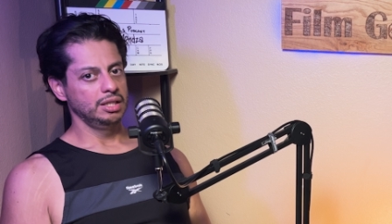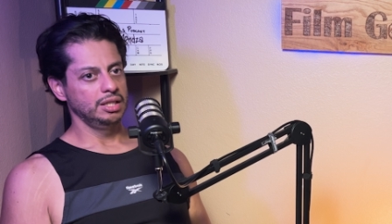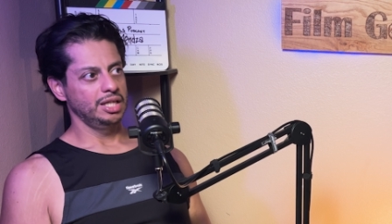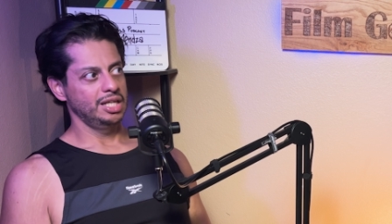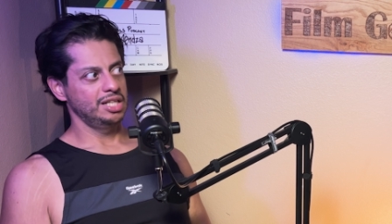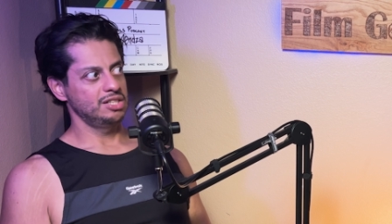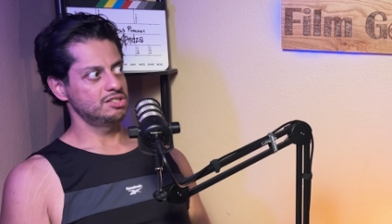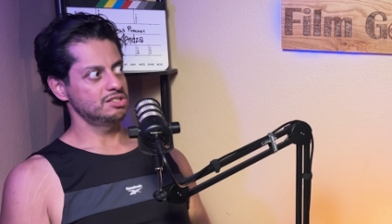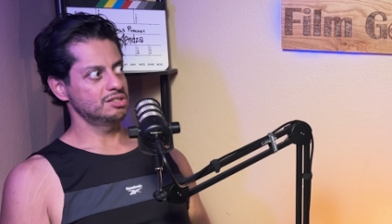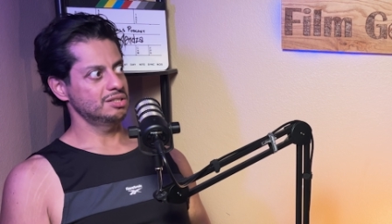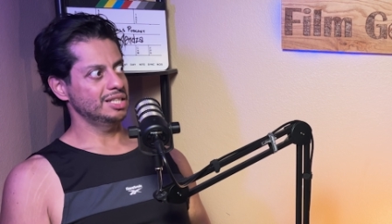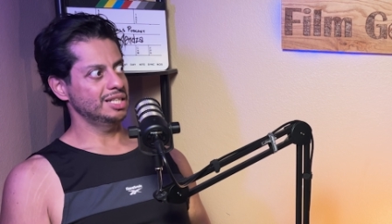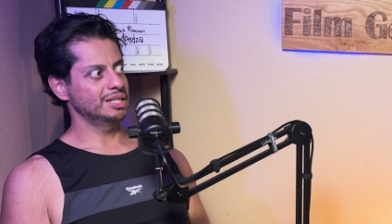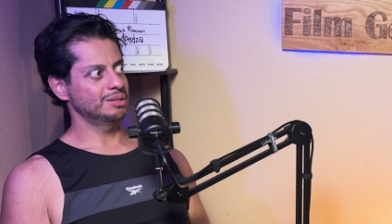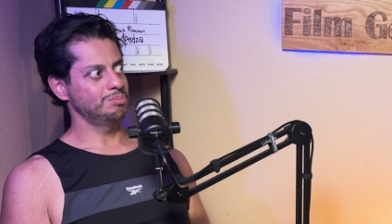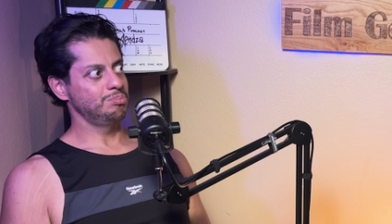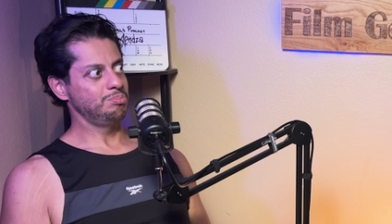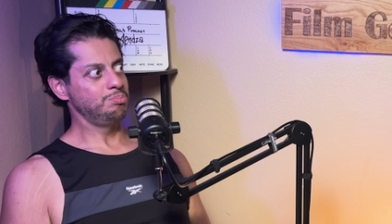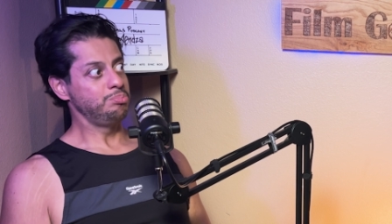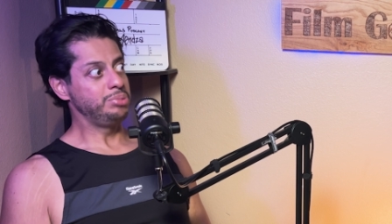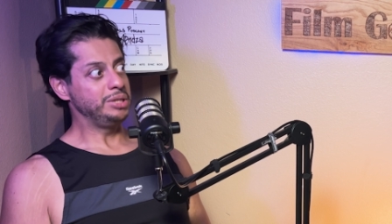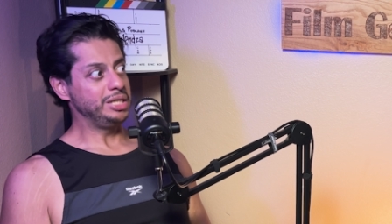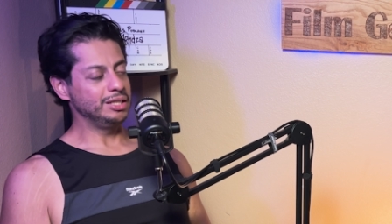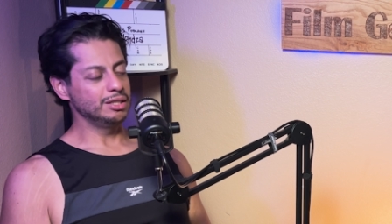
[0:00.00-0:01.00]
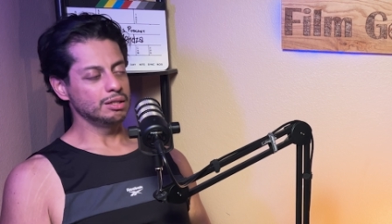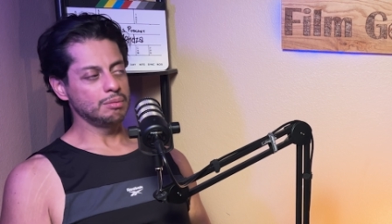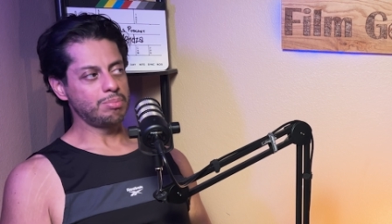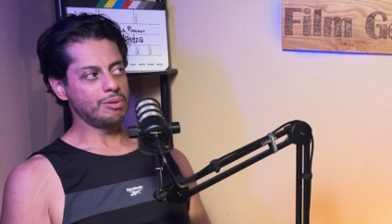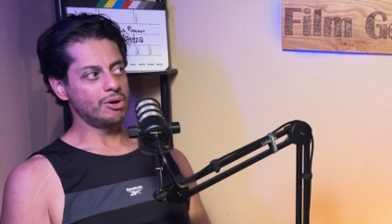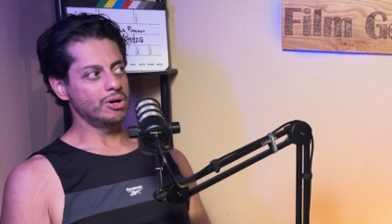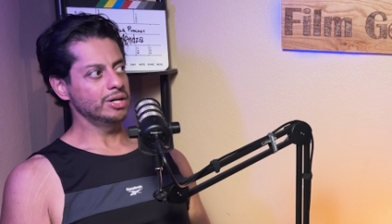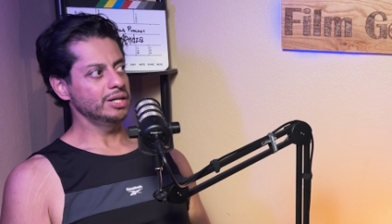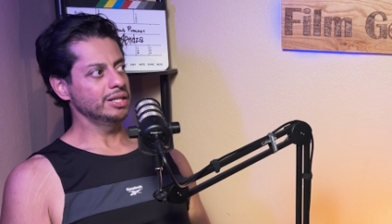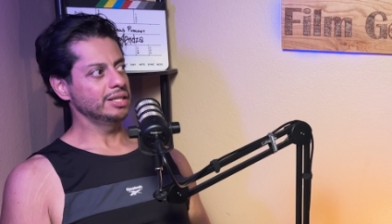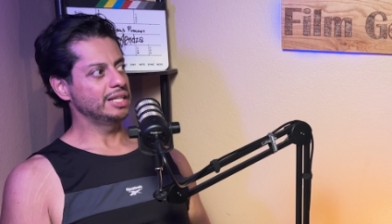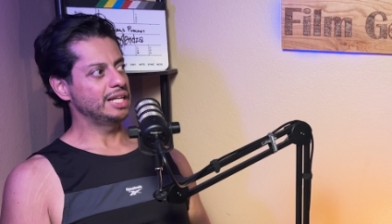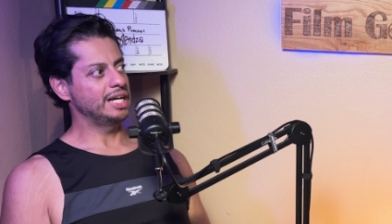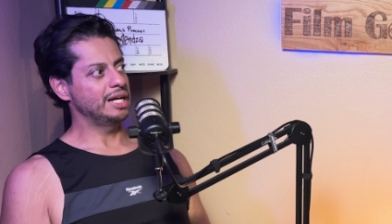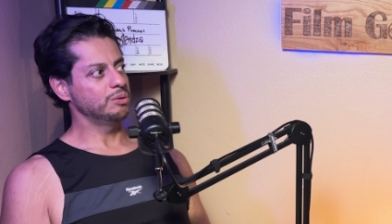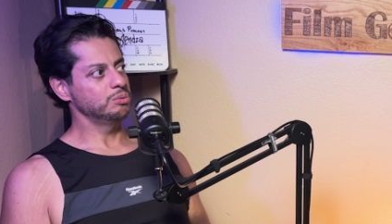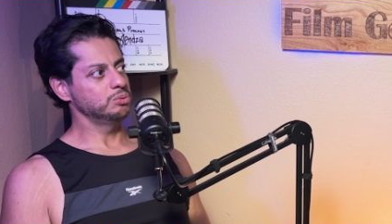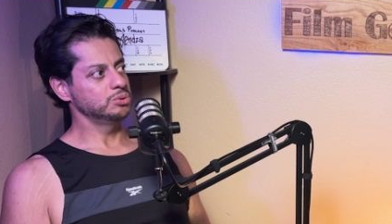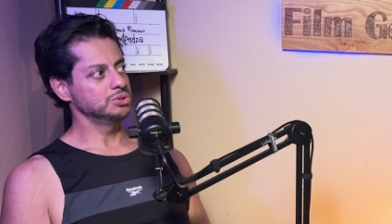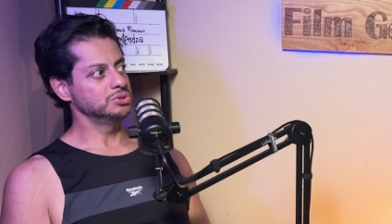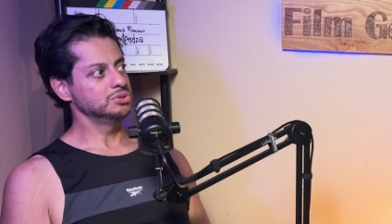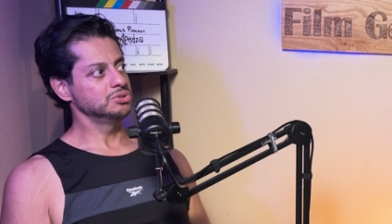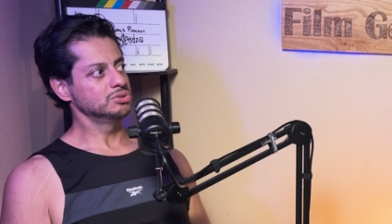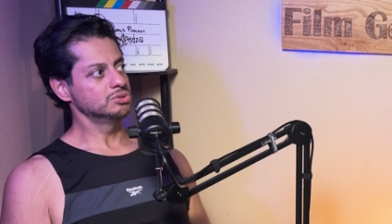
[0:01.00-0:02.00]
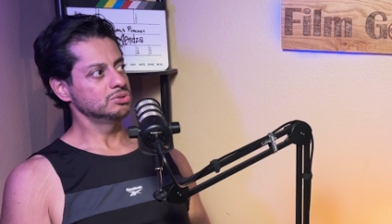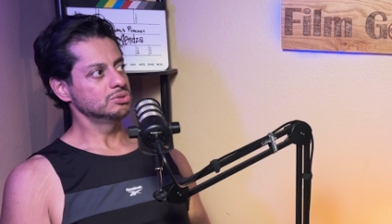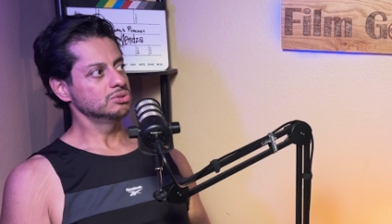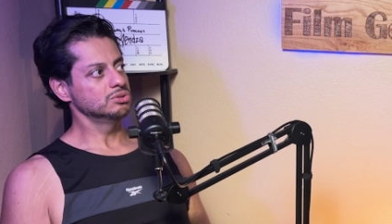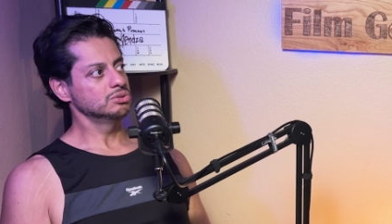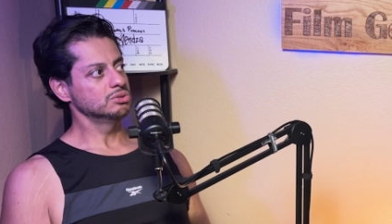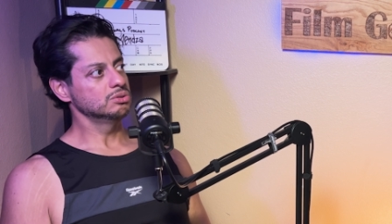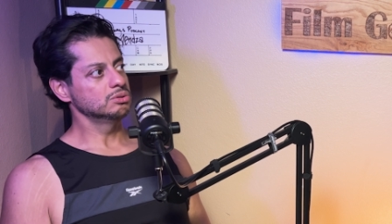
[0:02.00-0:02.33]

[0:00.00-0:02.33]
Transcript: and just like being a part of that was